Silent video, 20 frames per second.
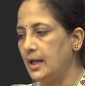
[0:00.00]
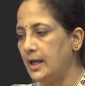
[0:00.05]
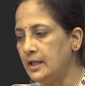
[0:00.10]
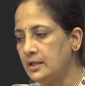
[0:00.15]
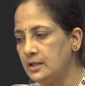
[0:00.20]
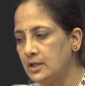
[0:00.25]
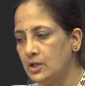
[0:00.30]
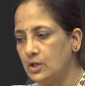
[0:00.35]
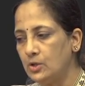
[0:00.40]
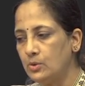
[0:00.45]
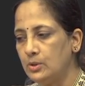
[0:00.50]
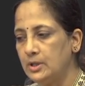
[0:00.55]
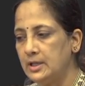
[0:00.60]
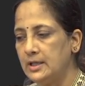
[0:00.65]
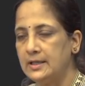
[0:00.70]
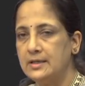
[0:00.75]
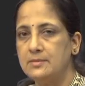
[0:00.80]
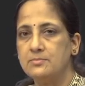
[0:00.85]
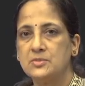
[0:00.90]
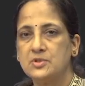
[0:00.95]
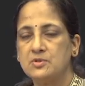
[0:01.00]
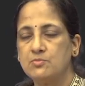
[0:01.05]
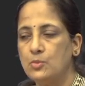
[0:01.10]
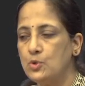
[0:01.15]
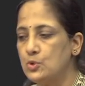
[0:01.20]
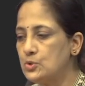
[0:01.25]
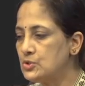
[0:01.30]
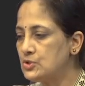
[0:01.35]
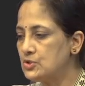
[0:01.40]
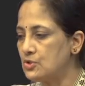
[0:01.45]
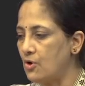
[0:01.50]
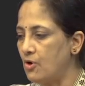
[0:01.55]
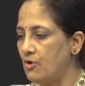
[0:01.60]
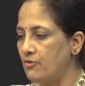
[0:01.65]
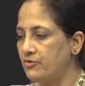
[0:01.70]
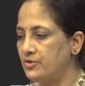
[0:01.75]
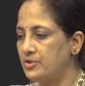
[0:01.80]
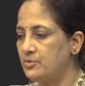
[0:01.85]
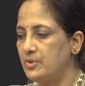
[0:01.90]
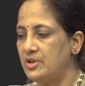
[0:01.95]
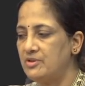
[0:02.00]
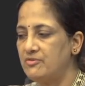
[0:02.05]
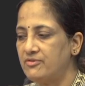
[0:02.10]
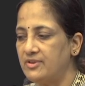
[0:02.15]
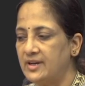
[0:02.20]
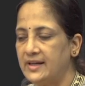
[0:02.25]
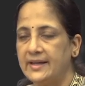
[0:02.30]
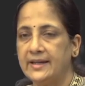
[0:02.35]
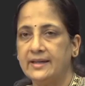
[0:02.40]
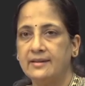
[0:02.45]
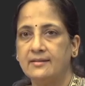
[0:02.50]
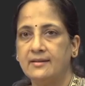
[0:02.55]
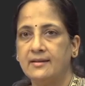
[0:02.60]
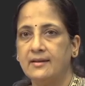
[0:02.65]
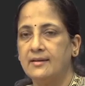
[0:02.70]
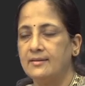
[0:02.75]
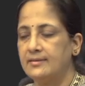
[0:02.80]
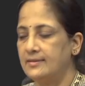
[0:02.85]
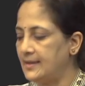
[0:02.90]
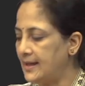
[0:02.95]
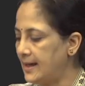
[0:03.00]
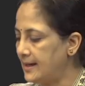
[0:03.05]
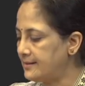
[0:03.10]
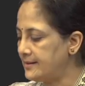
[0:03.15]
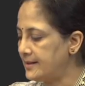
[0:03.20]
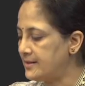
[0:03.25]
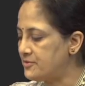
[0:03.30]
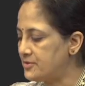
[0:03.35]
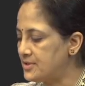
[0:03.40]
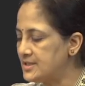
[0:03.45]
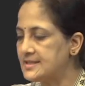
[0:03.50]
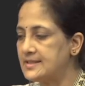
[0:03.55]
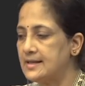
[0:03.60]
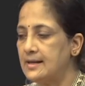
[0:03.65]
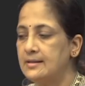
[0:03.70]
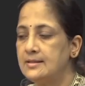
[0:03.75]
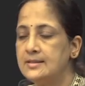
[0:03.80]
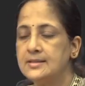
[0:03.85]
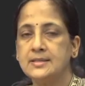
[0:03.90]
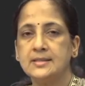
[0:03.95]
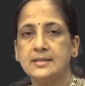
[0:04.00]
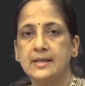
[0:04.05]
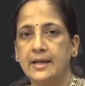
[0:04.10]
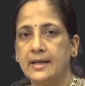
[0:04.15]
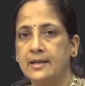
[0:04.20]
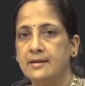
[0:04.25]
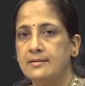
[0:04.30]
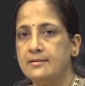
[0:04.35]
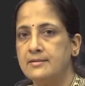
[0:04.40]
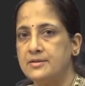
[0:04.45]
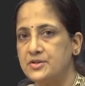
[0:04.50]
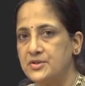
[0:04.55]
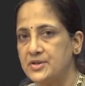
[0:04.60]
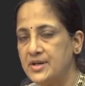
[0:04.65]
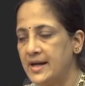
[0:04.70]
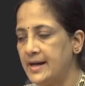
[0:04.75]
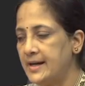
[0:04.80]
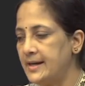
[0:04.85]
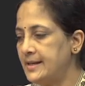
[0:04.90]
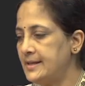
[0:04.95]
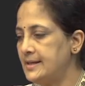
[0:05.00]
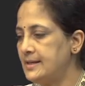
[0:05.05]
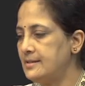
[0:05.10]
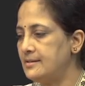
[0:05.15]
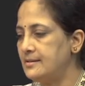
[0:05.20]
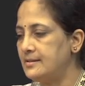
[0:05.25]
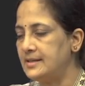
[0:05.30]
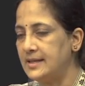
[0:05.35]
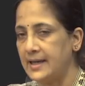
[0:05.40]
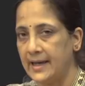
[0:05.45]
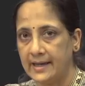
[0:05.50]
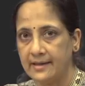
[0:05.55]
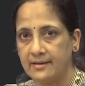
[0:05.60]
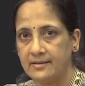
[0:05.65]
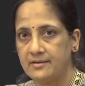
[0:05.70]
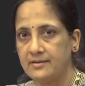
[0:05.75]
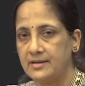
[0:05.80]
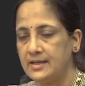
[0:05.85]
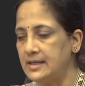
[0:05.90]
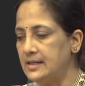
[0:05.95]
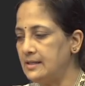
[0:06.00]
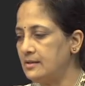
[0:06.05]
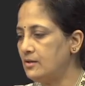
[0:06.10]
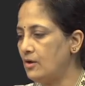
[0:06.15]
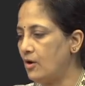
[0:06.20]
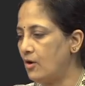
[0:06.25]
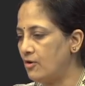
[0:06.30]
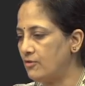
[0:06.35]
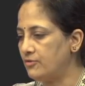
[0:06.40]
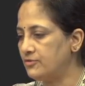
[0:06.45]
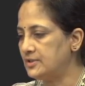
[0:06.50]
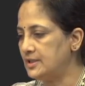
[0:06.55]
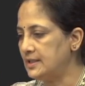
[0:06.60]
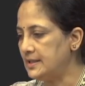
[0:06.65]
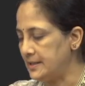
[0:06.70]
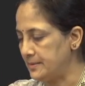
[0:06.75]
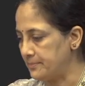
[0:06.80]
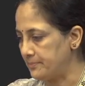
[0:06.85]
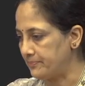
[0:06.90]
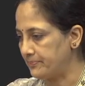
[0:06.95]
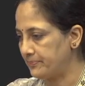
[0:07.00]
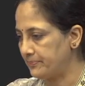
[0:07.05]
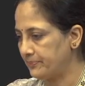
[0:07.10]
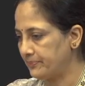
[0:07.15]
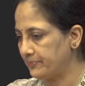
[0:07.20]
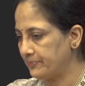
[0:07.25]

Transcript: In the lower limbs, most often we find that it results in dry gangrene of the limb.